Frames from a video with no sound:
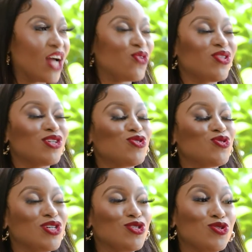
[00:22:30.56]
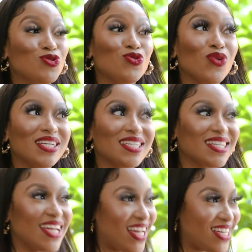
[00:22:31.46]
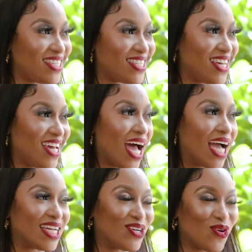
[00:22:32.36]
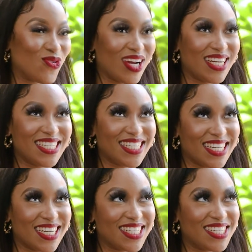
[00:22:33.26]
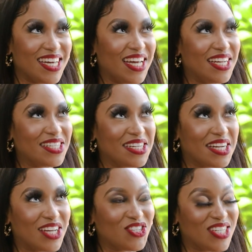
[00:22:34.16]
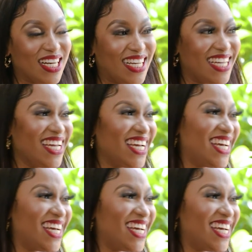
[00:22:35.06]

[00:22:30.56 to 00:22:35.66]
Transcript: I know that you're going to do greater things. I can already see it internationally.